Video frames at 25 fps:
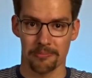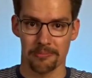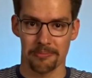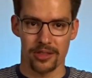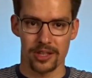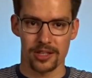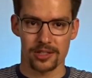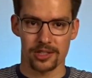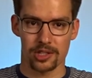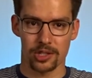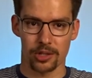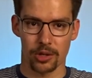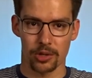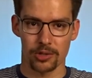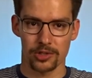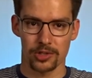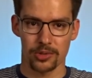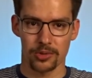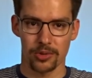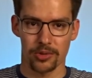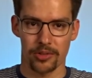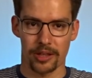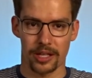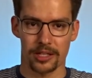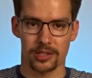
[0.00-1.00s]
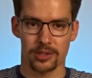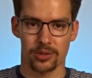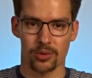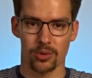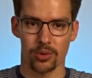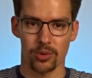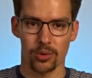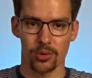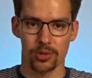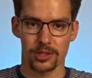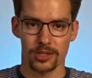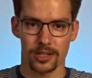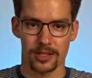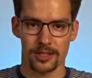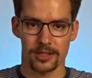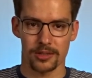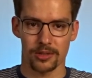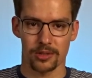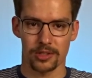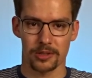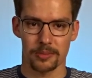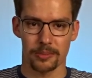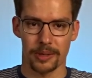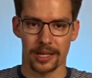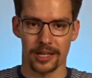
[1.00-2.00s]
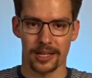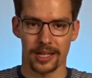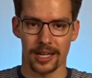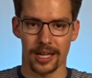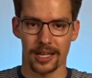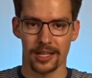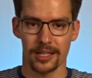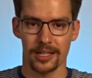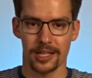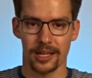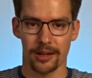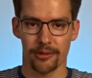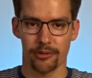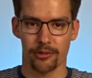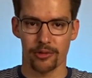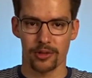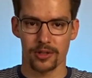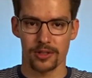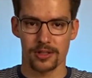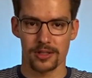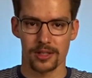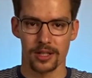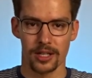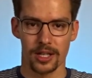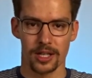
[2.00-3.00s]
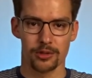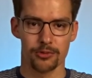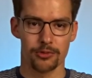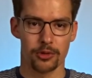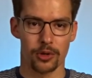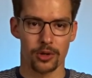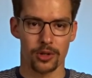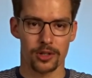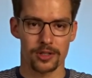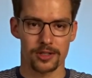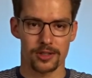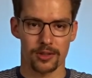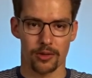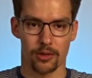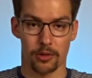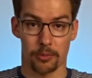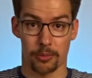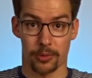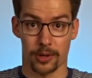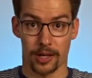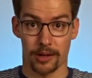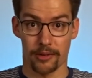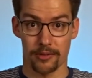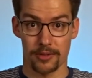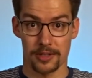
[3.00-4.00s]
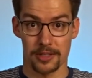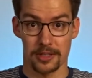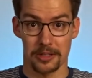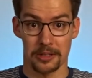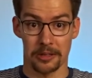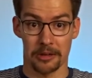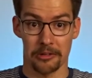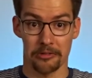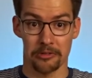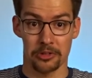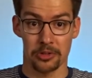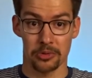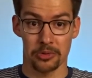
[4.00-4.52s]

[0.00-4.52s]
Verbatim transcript: This shows you that Google does not make any efforts to focus on the privacy of